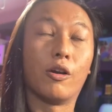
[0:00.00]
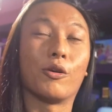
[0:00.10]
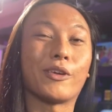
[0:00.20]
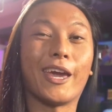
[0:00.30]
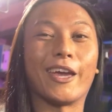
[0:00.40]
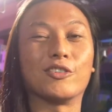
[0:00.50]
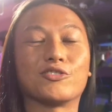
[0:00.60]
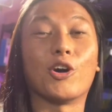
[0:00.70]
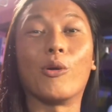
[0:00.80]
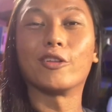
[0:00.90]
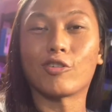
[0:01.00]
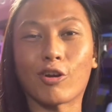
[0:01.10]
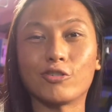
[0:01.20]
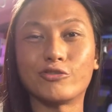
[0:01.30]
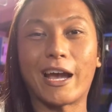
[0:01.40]
Okay, so it
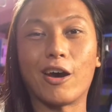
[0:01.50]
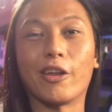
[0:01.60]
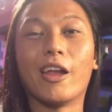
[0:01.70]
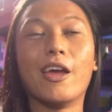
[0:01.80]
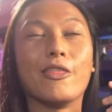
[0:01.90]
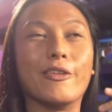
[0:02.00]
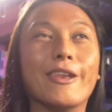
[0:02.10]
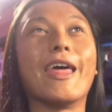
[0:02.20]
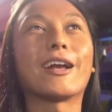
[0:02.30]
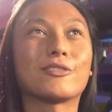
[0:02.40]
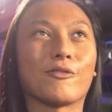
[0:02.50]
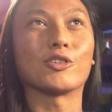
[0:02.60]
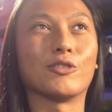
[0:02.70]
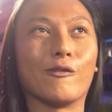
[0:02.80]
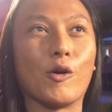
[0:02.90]
turns out the next
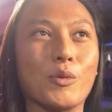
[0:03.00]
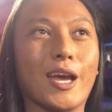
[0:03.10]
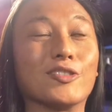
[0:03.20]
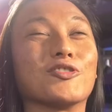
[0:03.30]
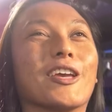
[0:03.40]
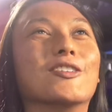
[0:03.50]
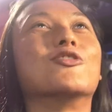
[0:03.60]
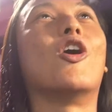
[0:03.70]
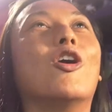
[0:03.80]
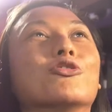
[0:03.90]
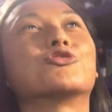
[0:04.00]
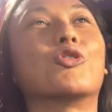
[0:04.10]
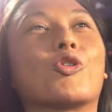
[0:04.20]
version of OBS is also